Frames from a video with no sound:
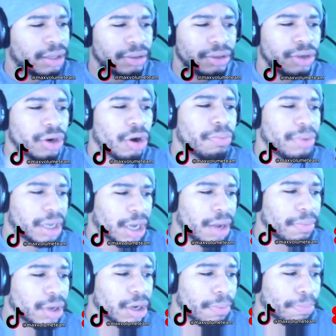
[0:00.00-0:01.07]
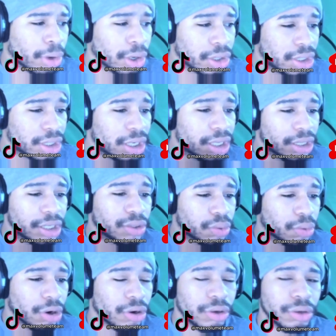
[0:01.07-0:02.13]
you know, becoming a person in this
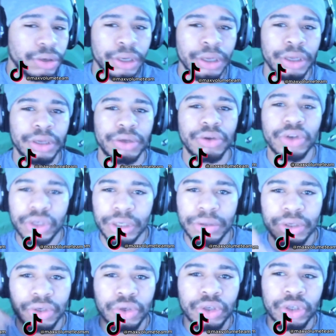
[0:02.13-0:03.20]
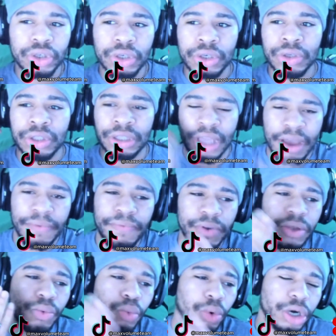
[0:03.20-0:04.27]
world, you should
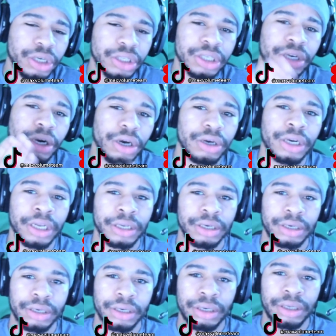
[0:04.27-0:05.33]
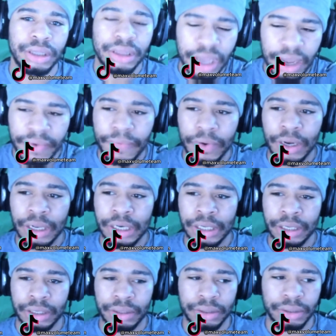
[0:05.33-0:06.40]
definitely work to earn it. Definitely.
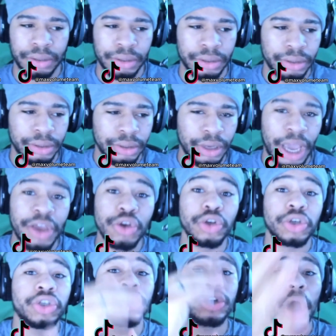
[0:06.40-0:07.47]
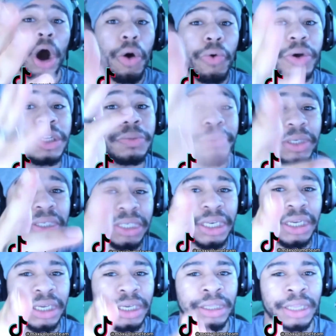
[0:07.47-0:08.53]
That's, and you should always be
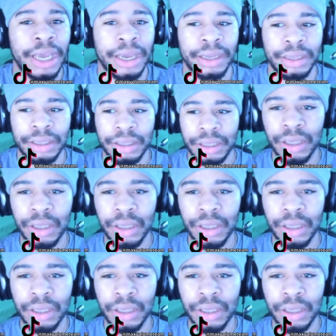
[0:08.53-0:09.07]
seeking that.